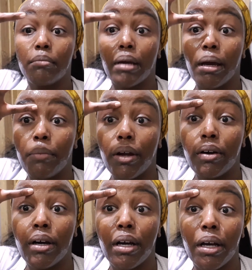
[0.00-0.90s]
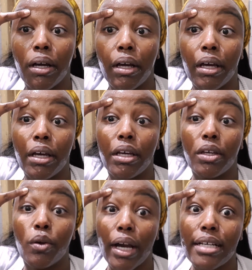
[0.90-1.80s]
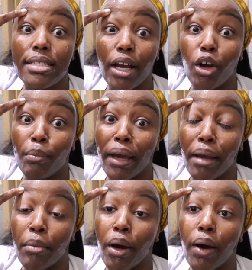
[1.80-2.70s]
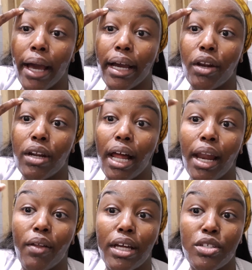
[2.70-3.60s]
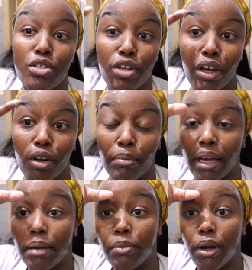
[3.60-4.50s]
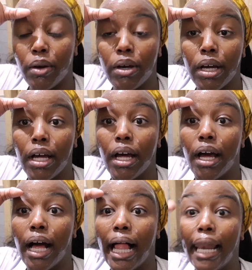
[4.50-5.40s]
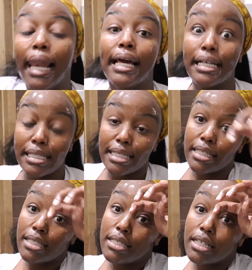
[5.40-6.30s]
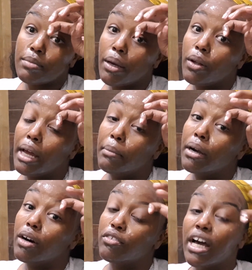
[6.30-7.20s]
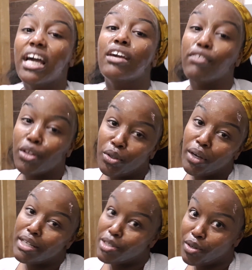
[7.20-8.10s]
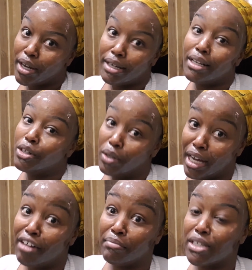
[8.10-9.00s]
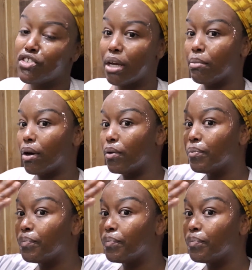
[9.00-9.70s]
Eyebrow. You guys, I got my eyebrow. I cannot allow that to dry on my eyebrow, lest it takes my whole eyebrow off, even though you guys know I really don't have much eyebrow.